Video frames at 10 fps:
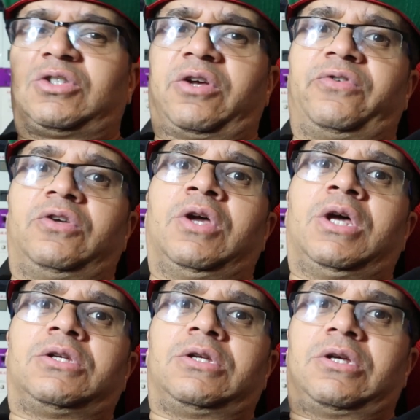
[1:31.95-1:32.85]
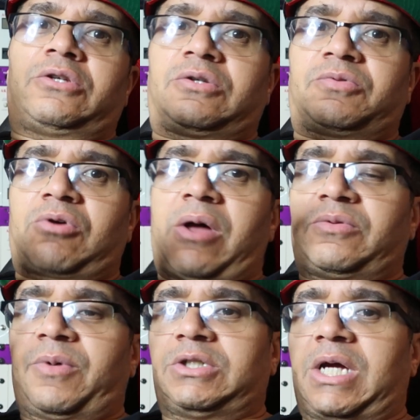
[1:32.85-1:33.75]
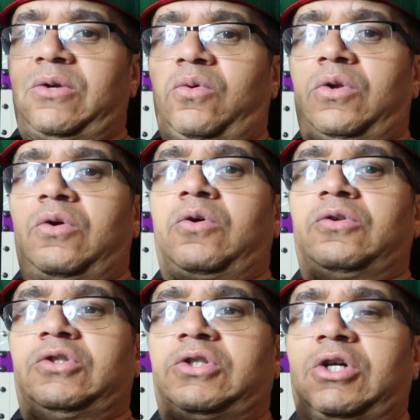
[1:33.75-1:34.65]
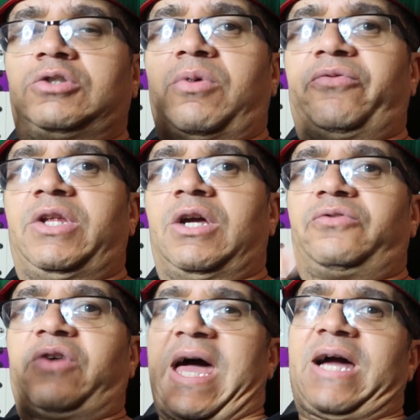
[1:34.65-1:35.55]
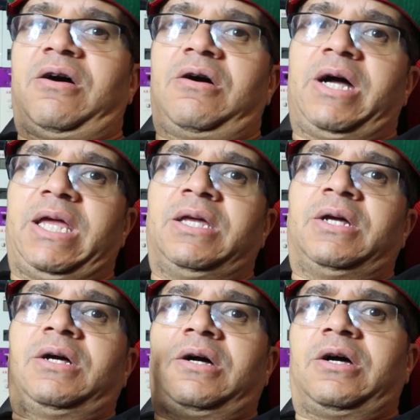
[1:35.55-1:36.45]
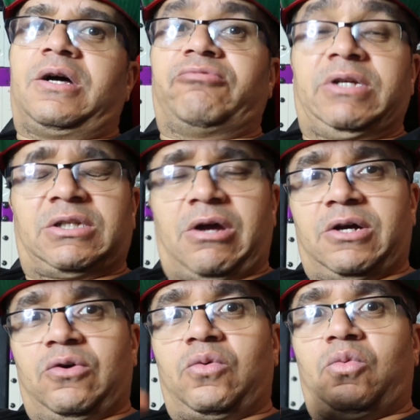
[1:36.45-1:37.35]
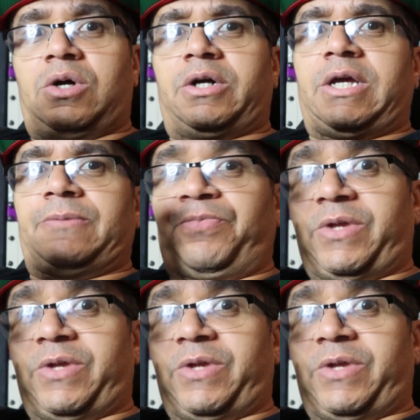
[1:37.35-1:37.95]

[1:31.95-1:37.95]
So if you subscribe to my channel or look or search my videos for Akai uh, Recycle working.